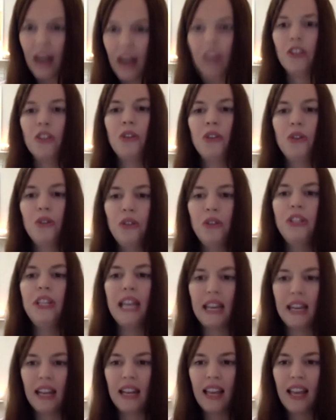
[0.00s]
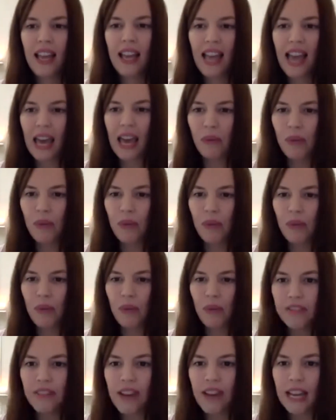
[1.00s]
too yin, and we have
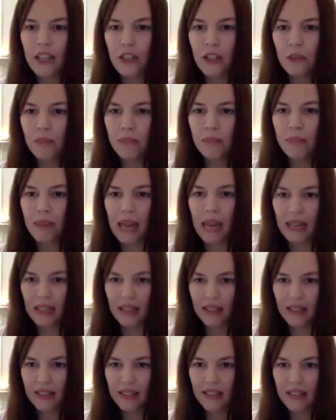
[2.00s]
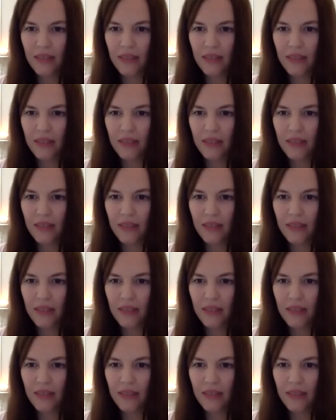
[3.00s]
to find balance.